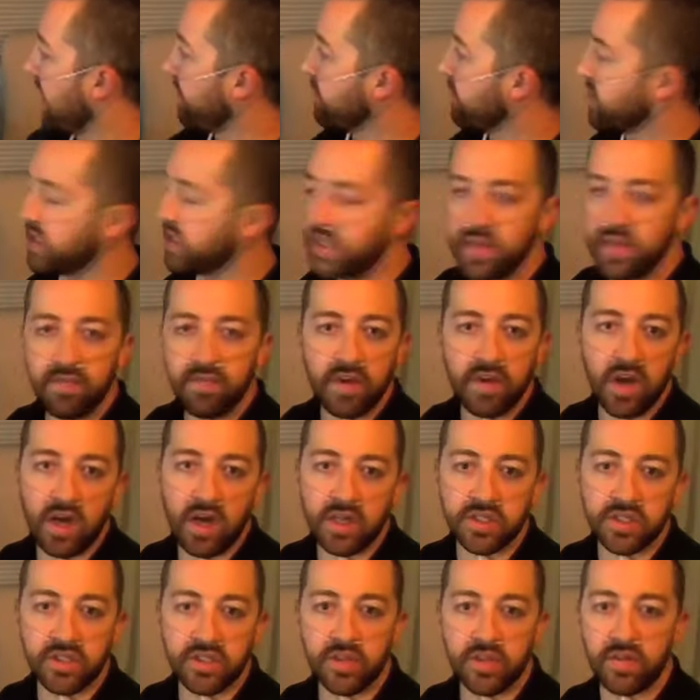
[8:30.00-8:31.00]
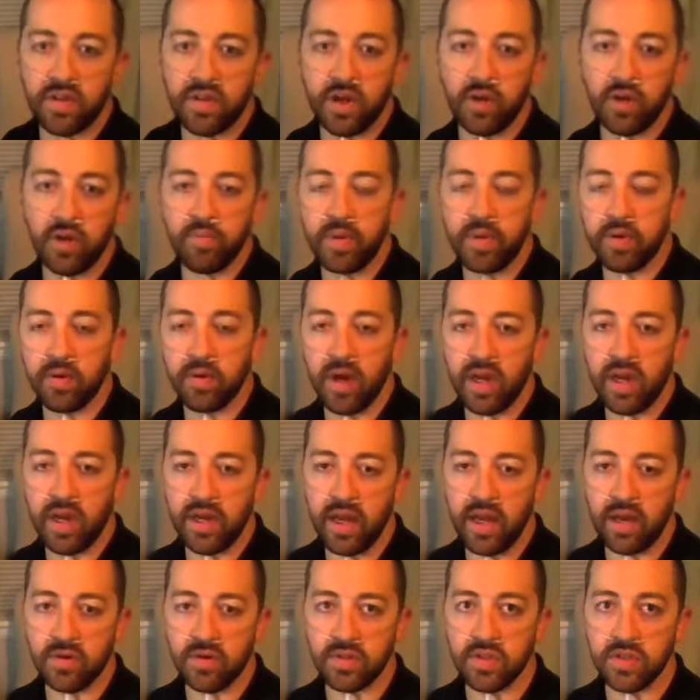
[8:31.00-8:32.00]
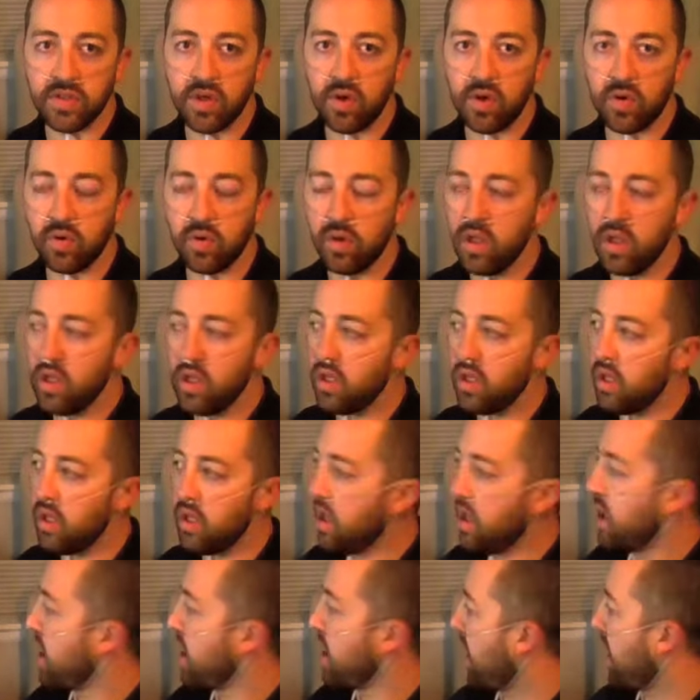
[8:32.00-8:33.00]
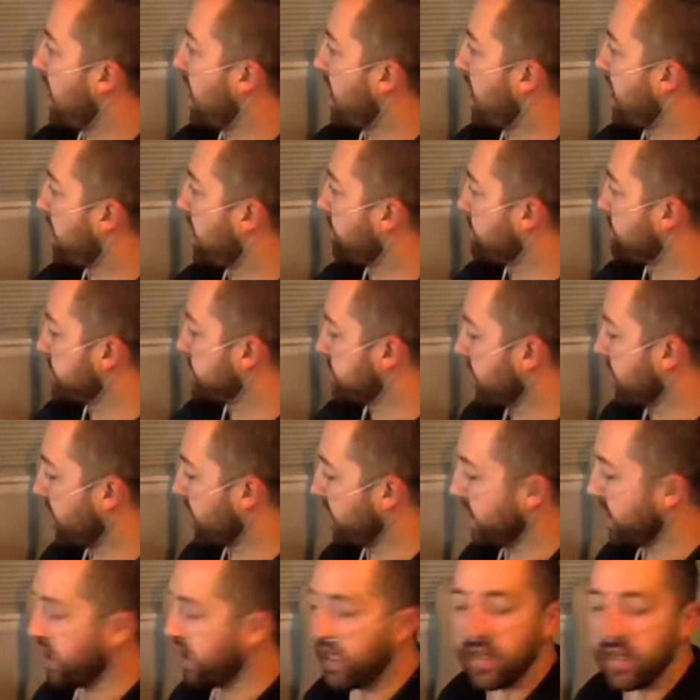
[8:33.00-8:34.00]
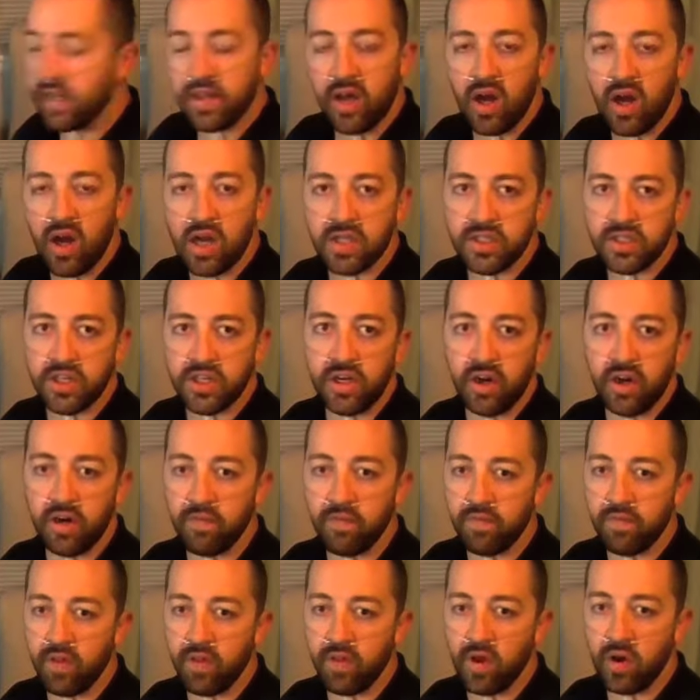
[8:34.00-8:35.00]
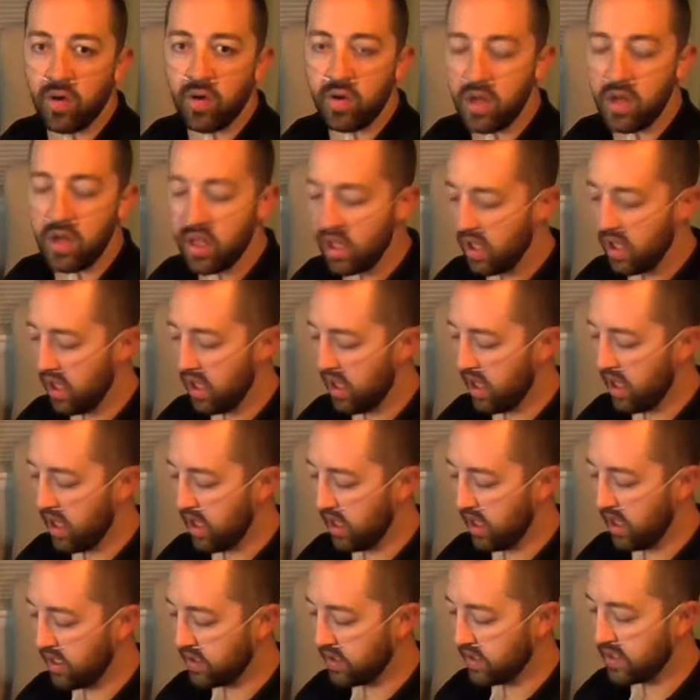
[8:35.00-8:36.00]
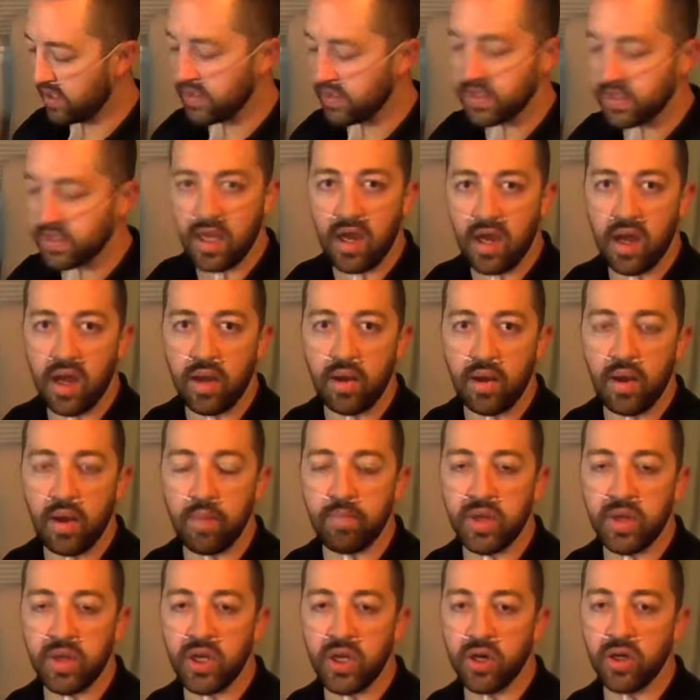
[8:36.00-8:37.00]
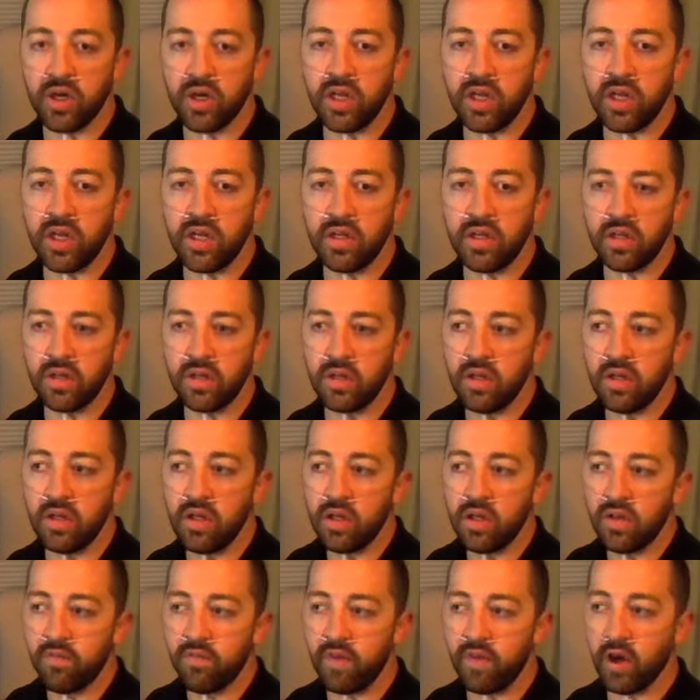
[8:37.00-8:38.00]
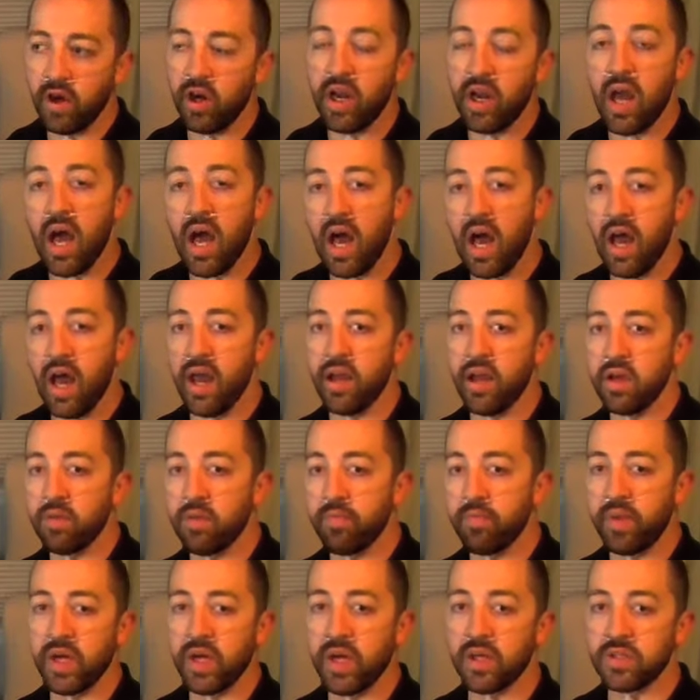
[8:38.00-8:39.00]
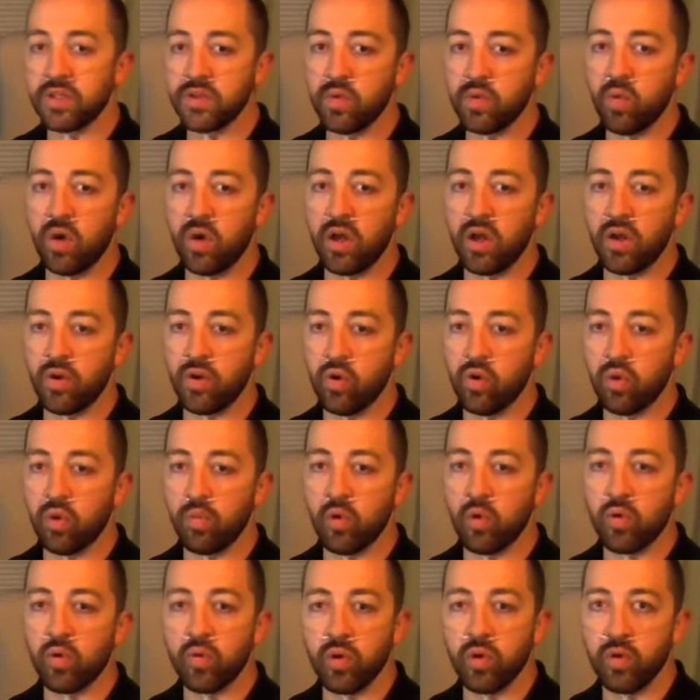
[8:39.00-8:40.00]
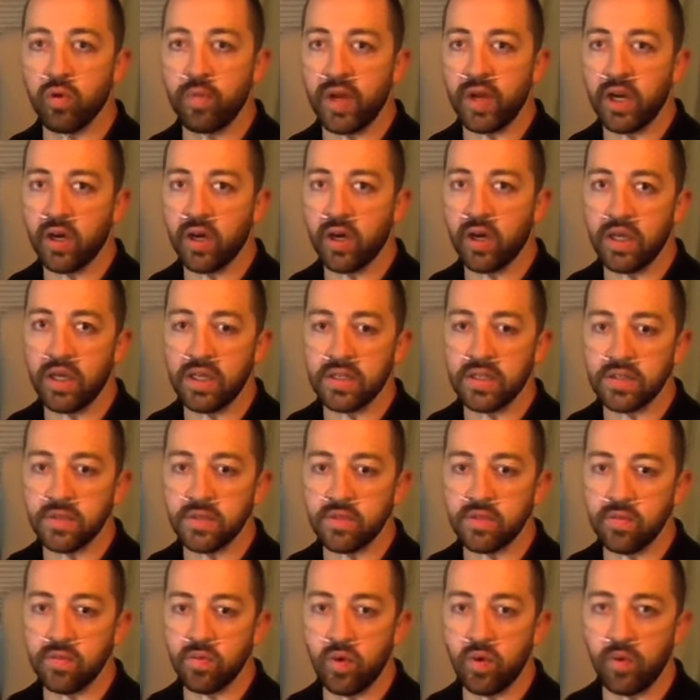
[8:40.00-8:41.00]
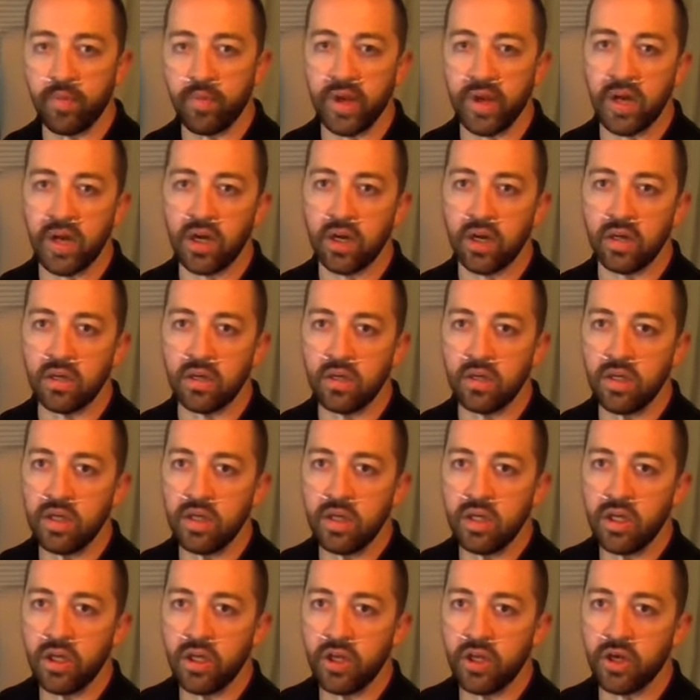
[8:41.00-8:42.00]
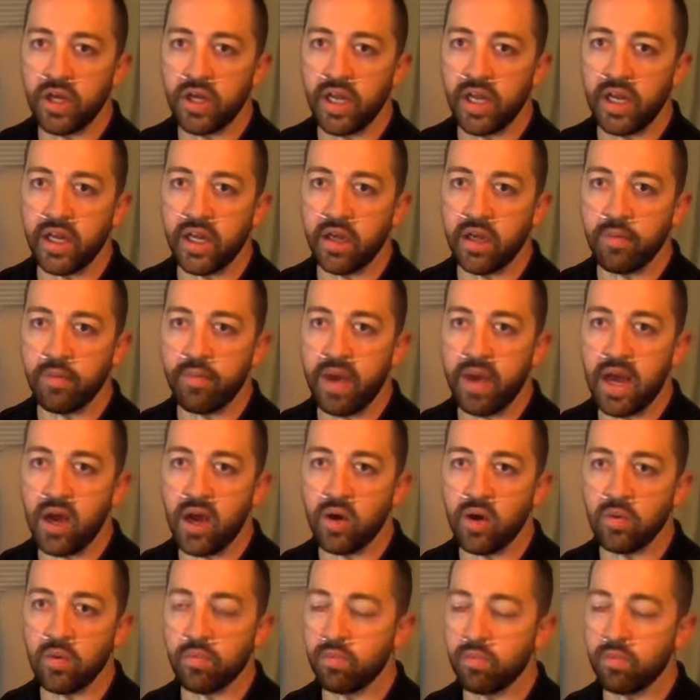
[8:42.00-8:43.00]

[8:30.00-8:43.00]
receiving oxygen therapy right now. So starting to get the oxygen airflow, and it's a purity very high compared to what normal room air is. Room air, you're getting about